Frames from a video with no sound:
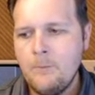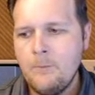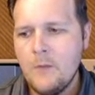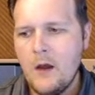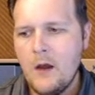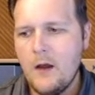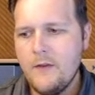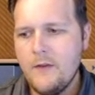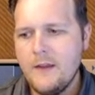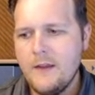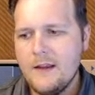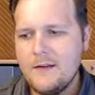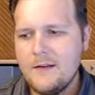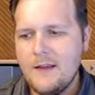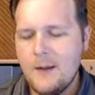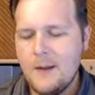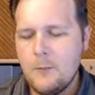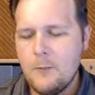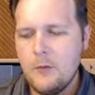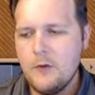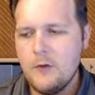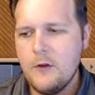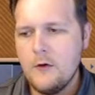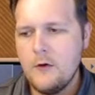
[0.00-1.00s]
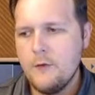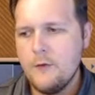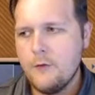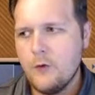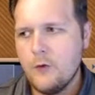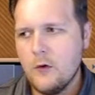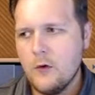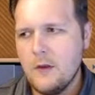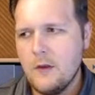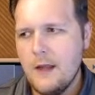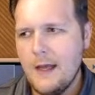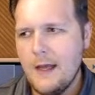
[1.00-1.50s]
On the example though,
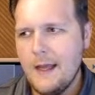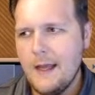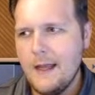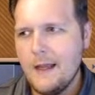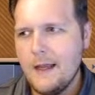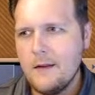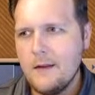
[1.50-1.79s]
for like